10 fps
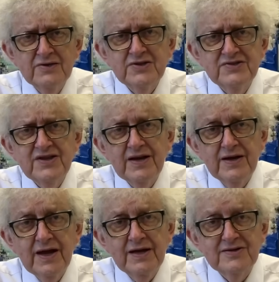to see a
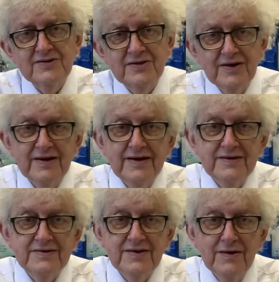nice
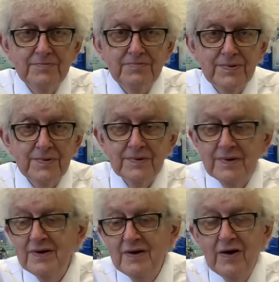clean sample
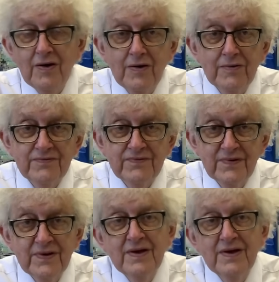of